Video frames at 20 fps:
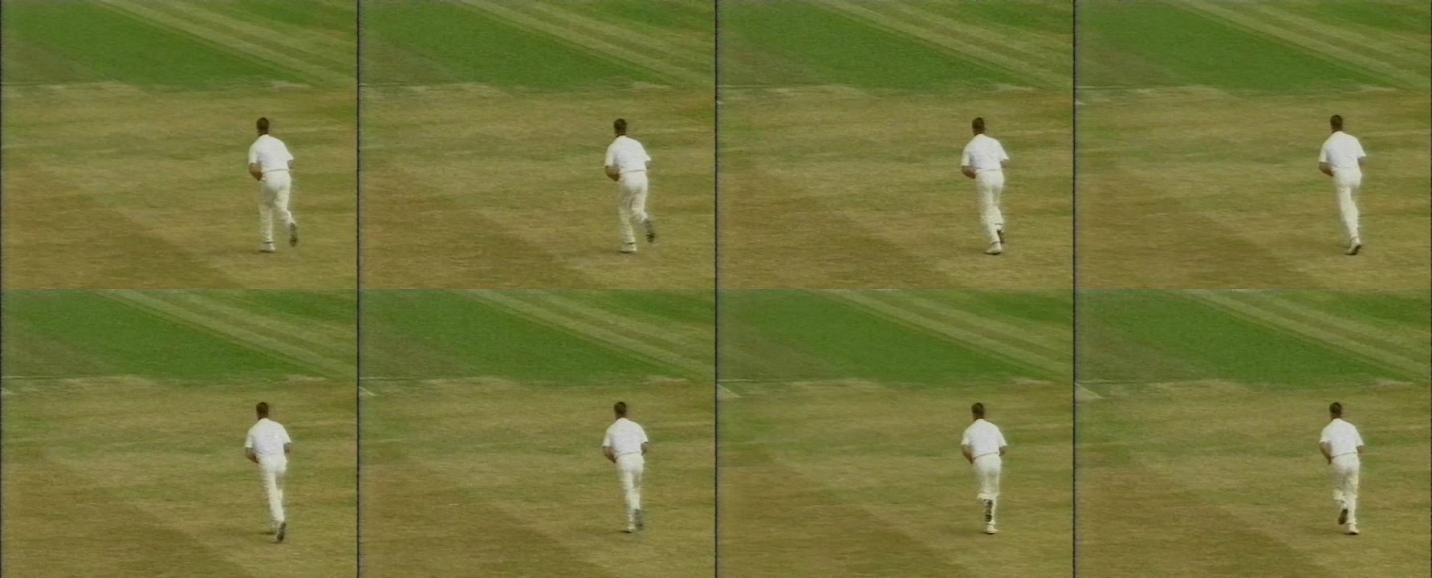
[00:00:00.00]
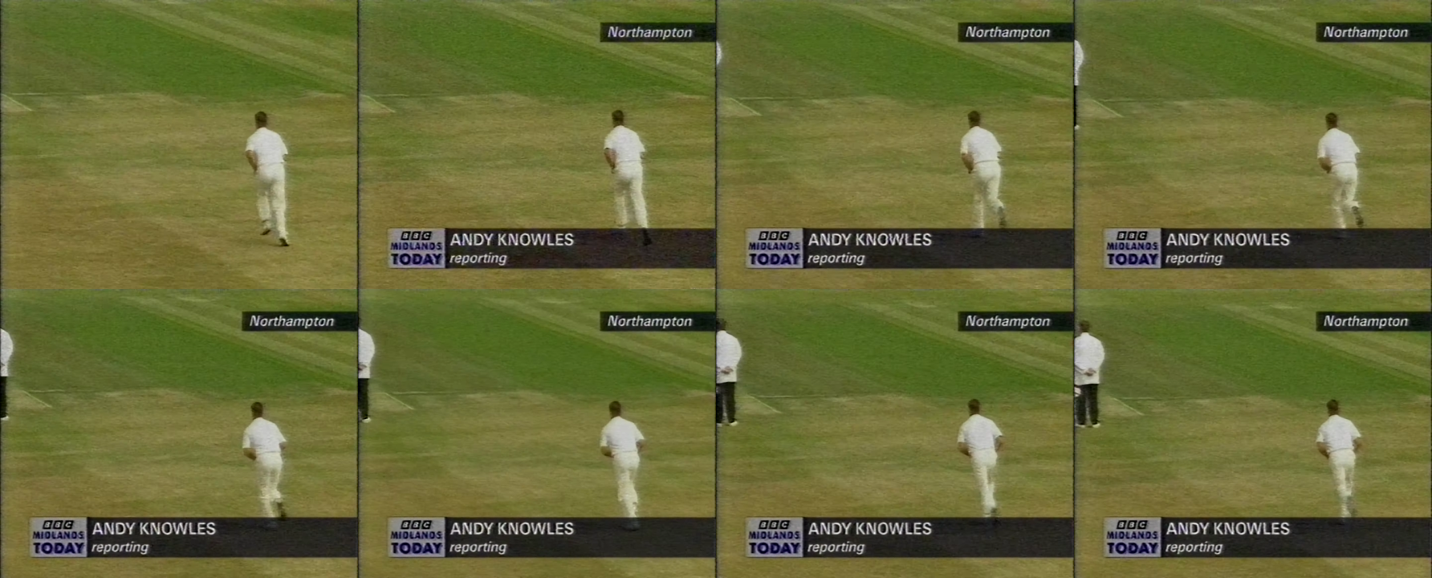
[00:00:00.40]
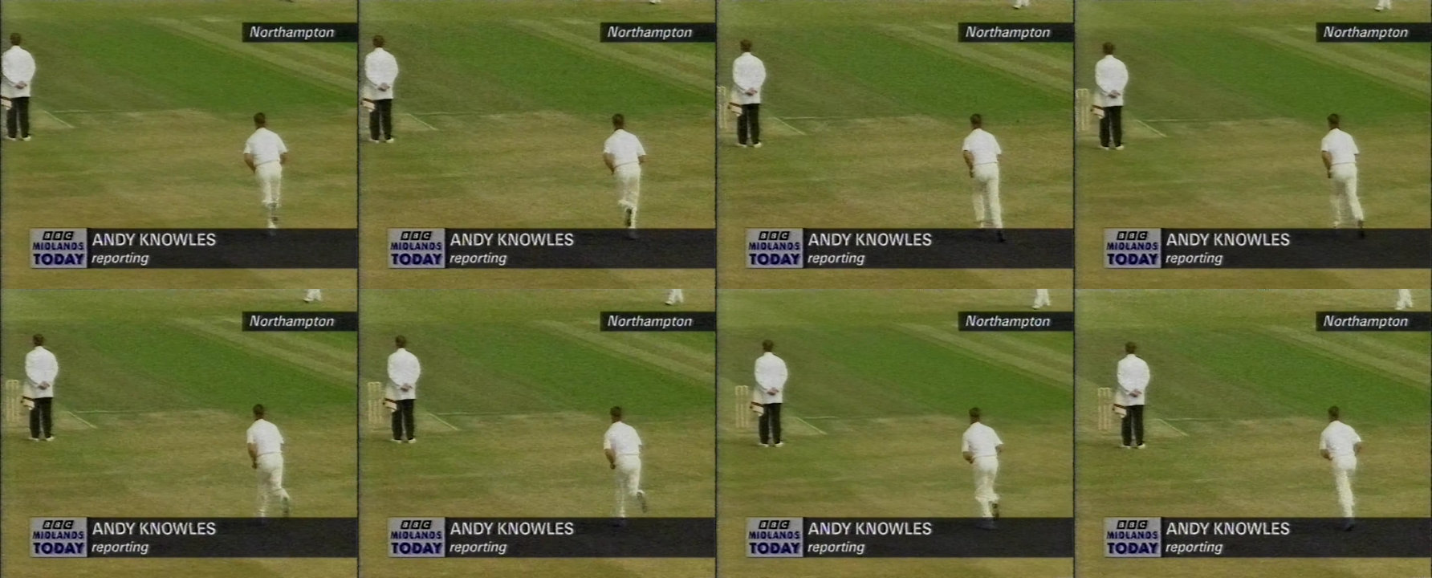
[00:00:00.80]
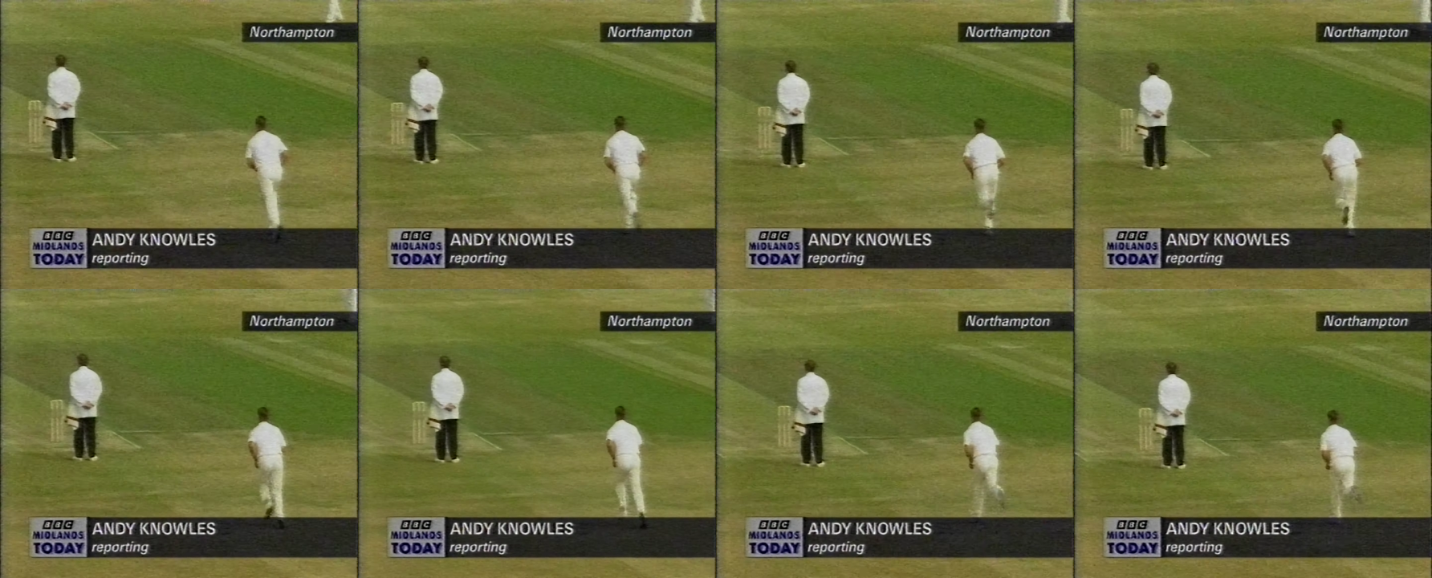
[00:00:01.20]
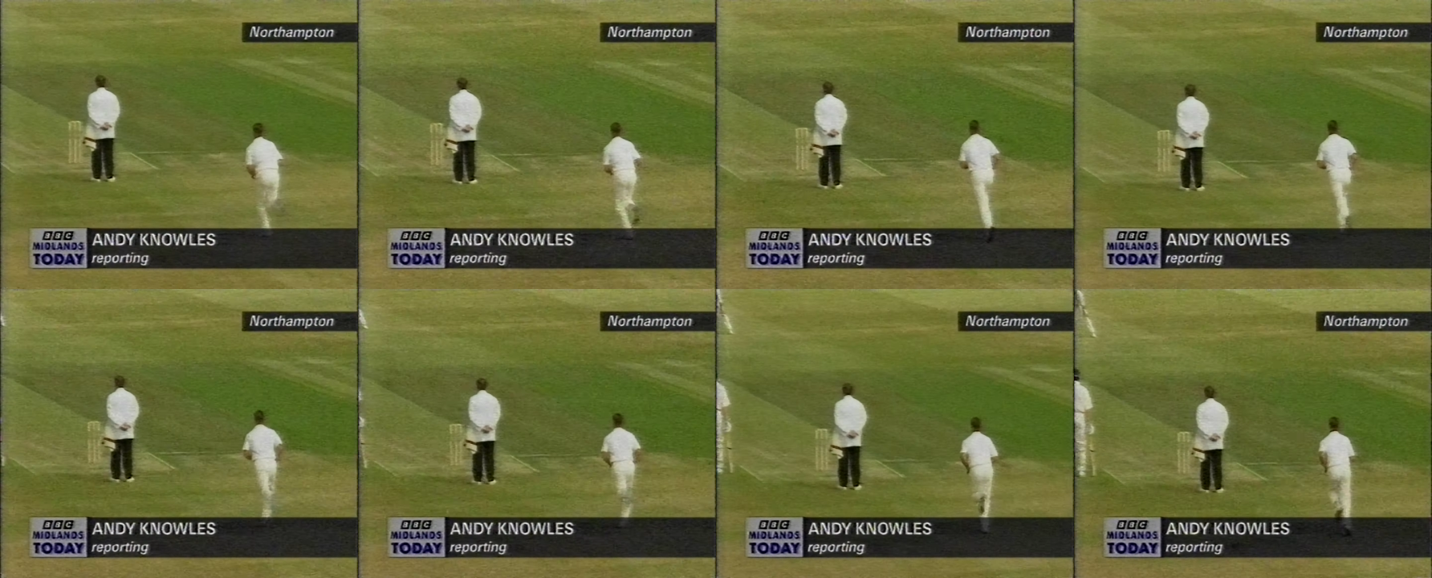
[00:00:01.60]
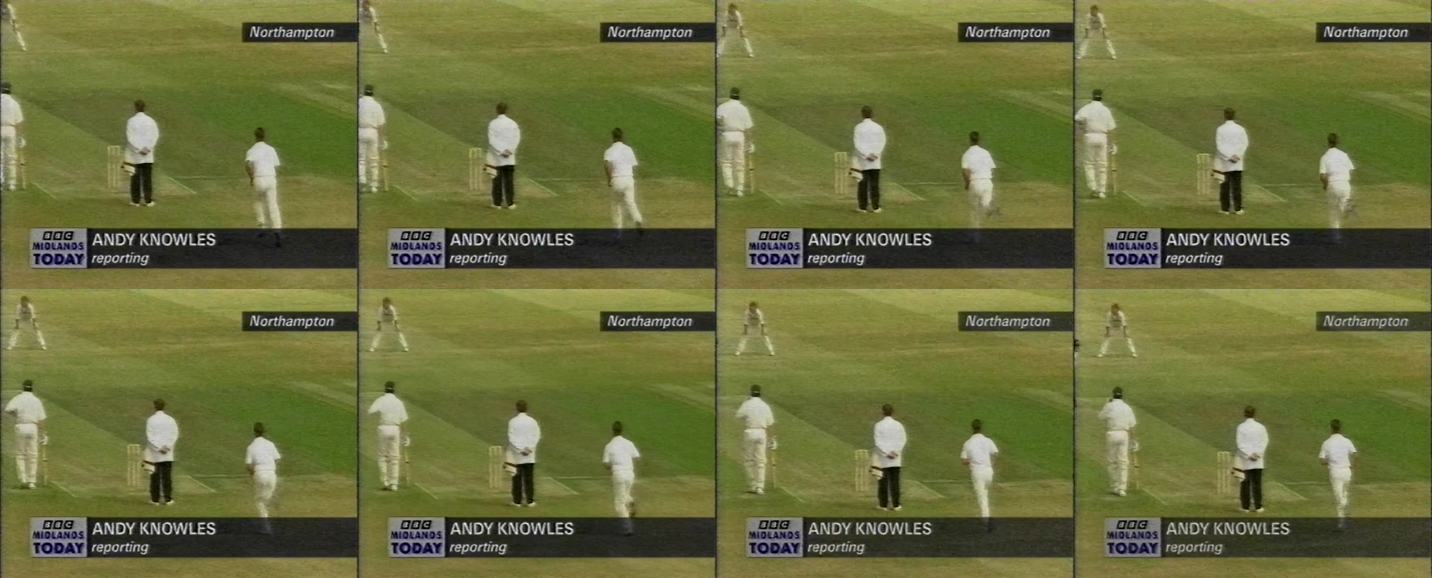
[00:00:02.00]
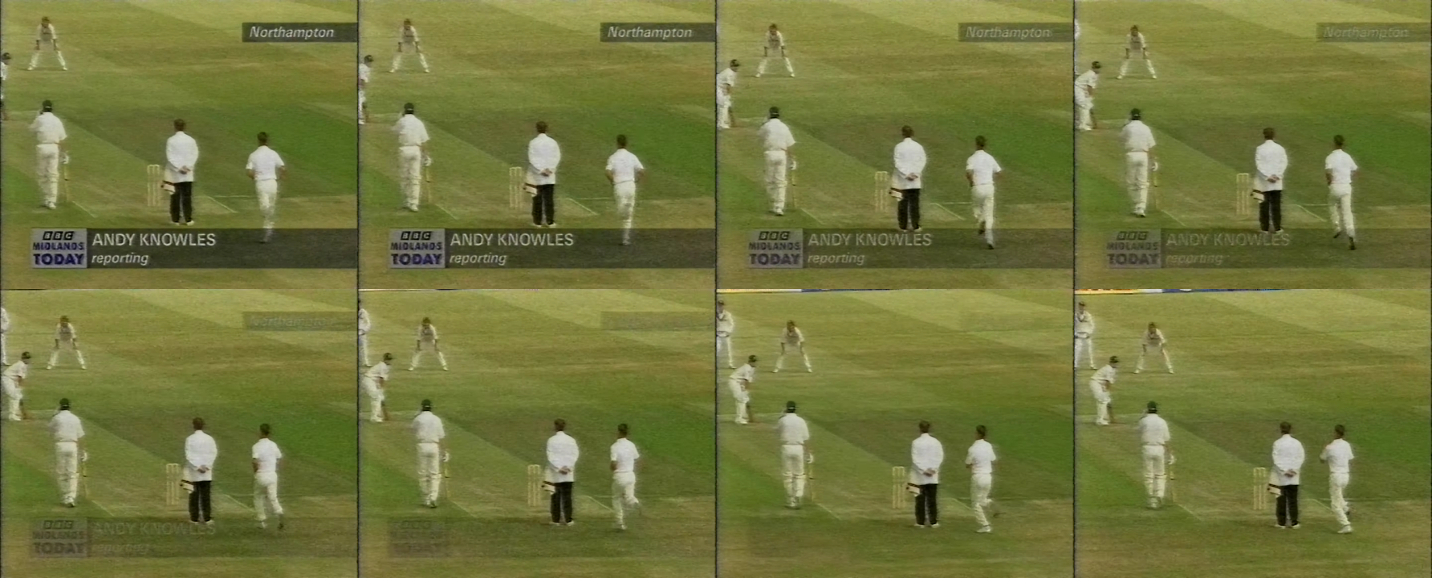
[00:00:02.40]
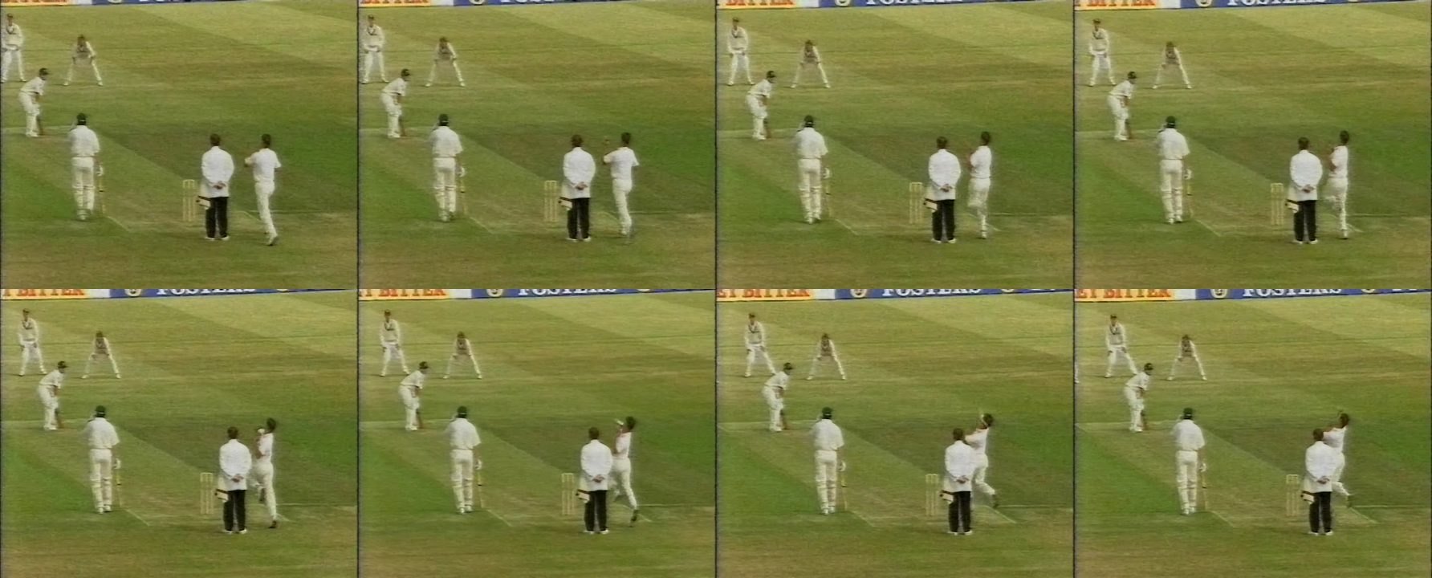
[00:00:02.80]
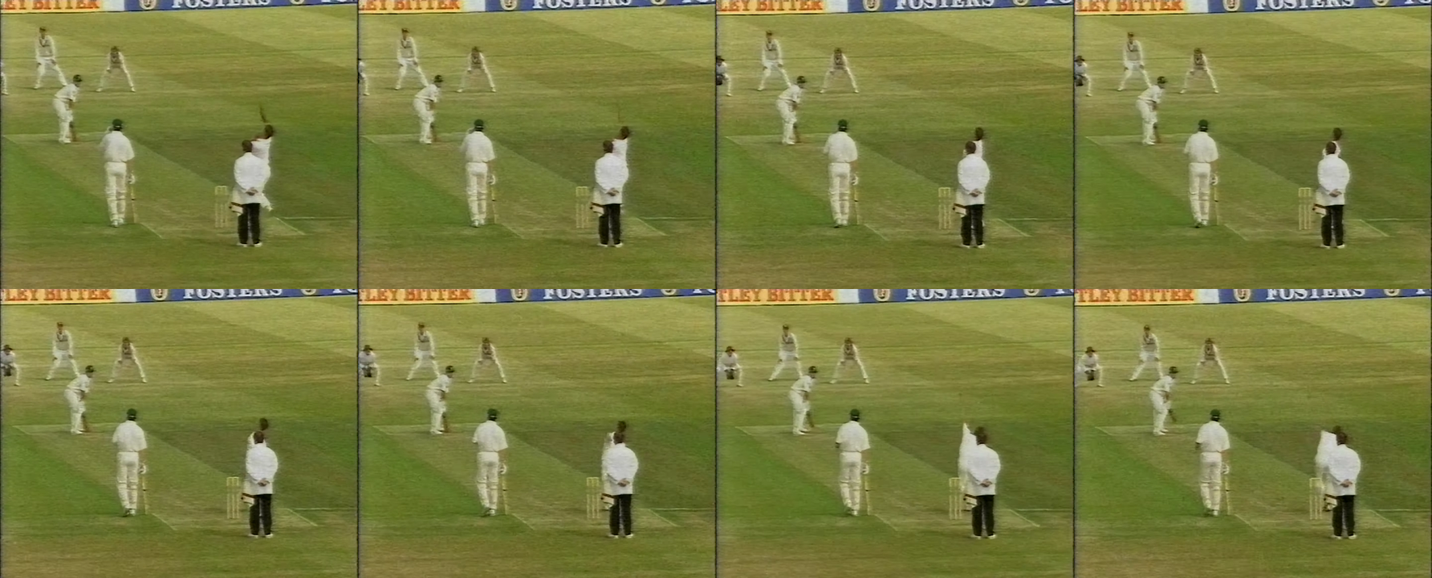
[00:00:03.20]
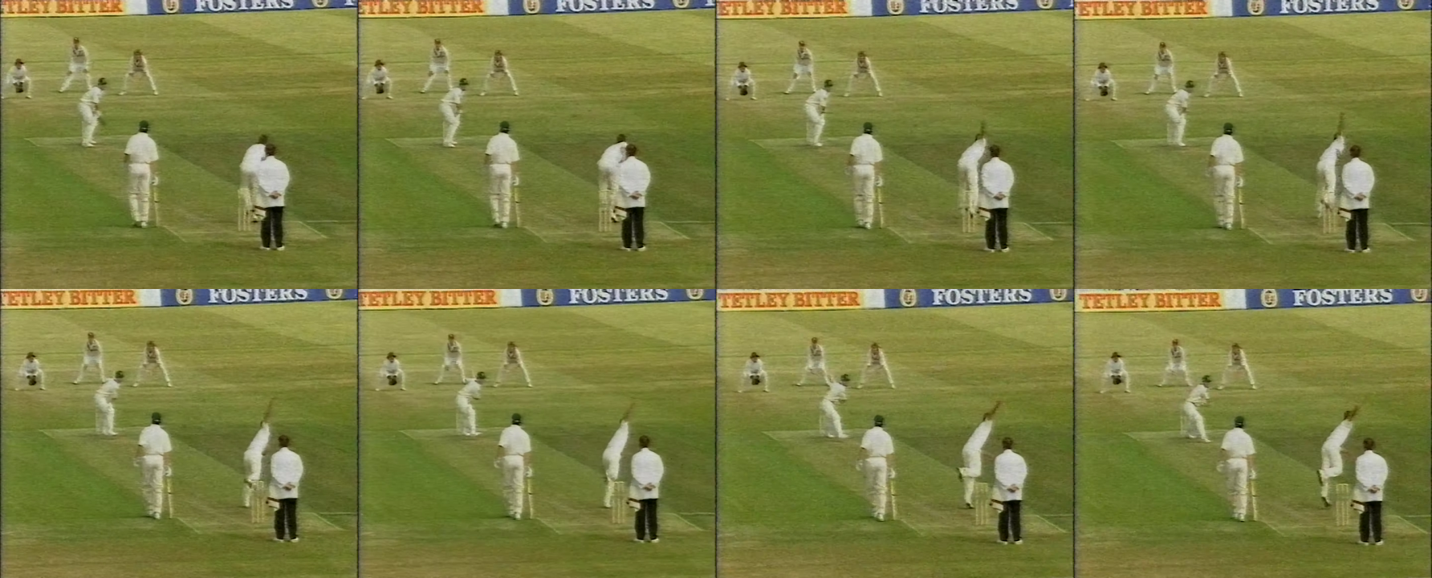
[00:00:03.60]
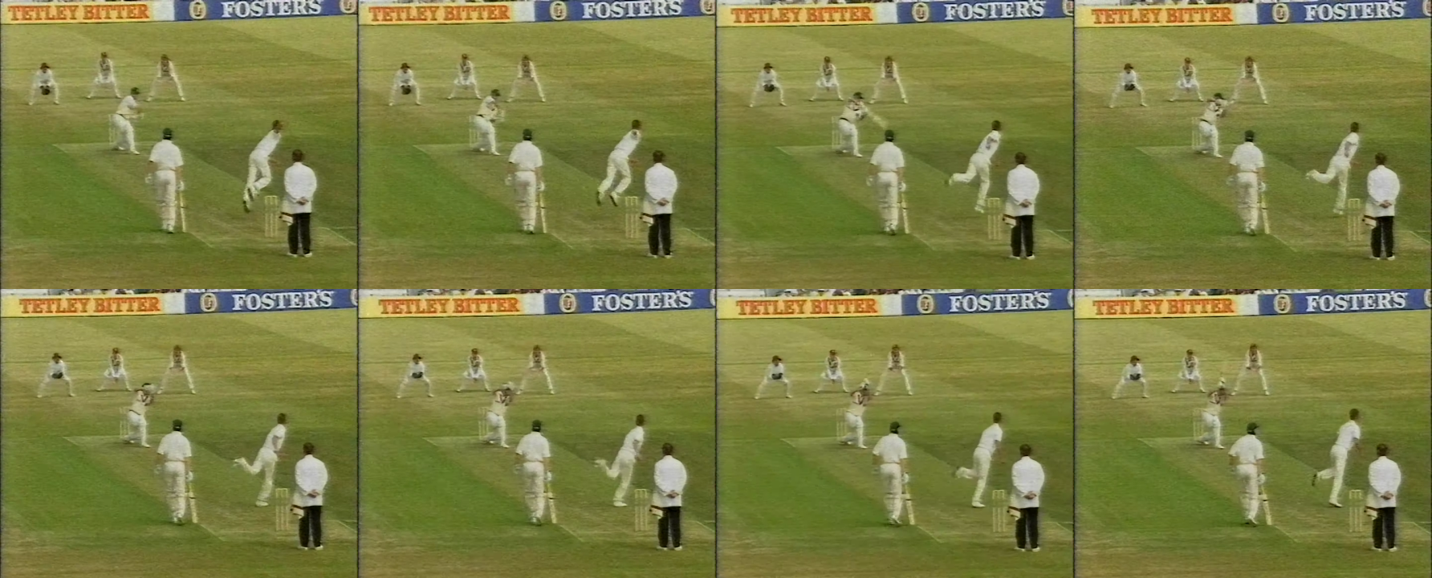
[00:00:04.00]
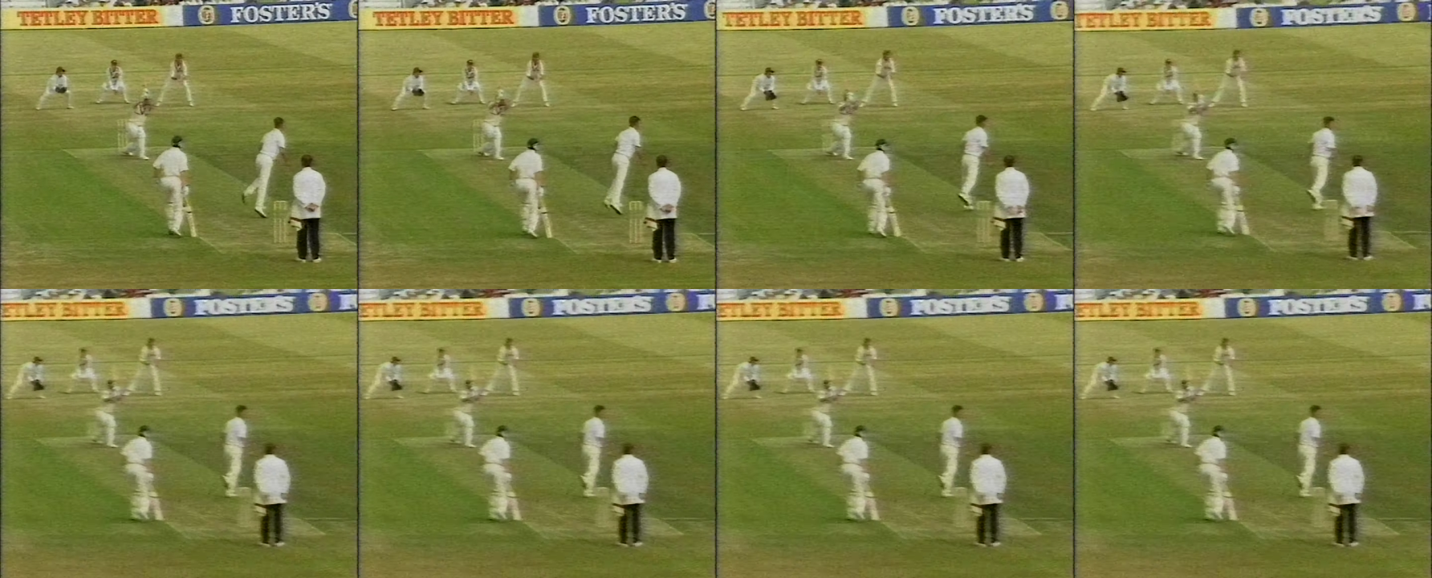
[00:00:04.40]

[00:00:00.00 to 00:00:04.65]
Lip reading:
[unreadable: no face in view]